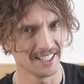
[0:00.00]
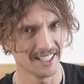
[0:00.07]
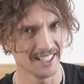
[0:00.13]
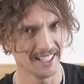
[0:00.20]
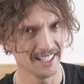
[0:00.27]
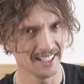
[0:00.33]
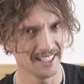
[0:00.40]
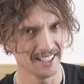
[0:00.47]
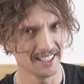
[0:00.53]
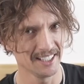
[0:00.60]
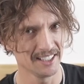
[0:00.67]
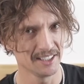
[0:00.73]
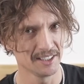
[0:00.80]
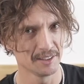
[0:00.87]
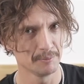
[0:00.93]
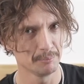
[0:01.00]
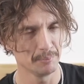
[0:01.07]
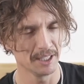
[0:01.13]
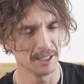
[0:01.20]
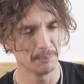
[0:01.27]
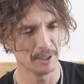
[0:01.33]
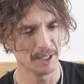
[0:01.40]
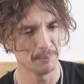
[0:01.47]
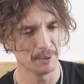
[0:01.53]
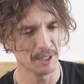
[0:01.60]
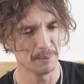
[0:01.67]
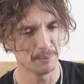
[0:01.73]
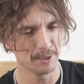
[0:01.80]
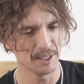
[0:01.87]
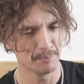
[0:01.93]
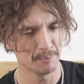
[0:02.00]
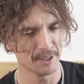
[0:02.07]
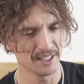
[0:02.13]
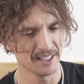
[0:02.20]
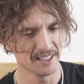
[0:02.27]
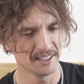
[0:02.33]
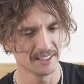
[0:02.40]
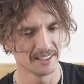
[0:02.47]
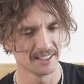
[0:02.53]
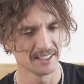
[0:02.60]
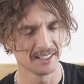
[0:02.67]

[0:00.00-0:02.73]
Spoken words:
A, B, B, B, B, B.